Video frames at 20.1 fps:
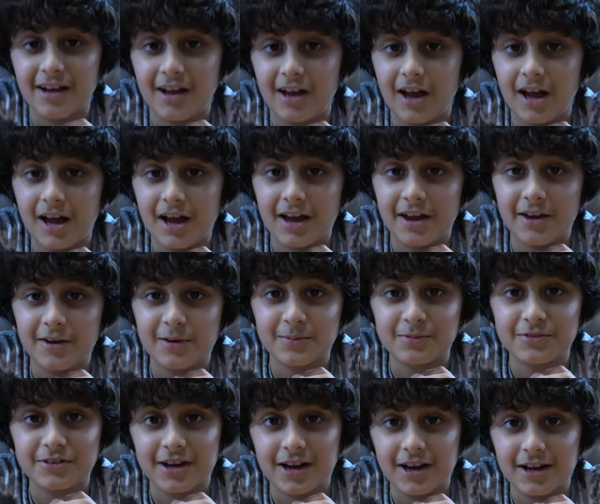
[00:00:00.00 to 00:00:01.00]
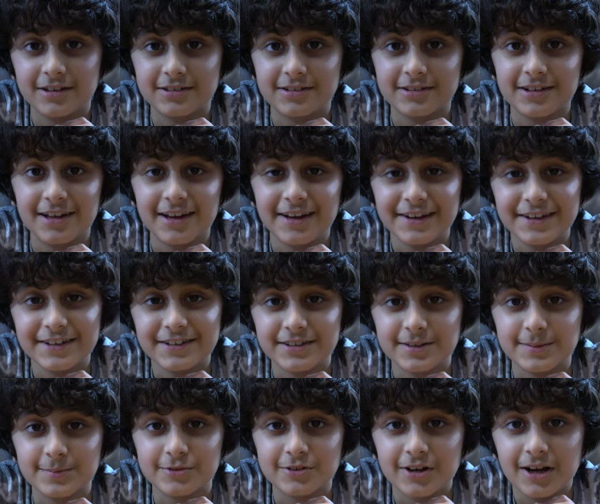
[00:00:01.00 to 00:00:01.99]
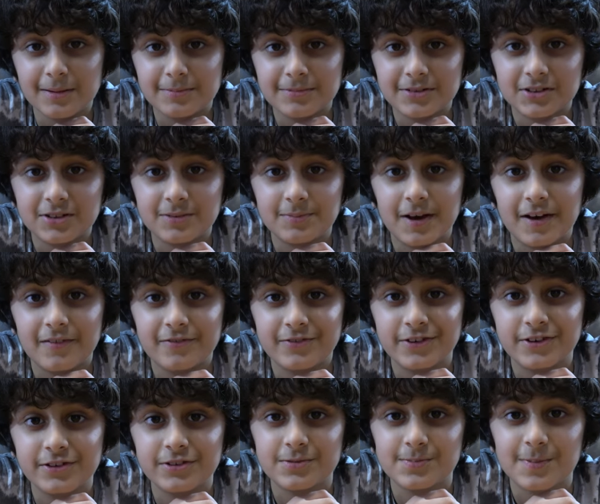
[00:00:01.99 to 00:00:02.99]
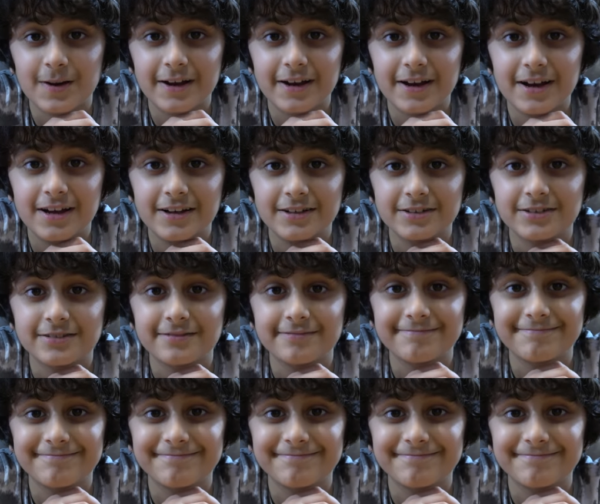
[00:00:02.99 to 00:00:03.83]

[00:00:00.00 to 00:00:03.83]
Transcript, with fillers: I hope you guys like it. Subscribe to see my videos. Bye, guys.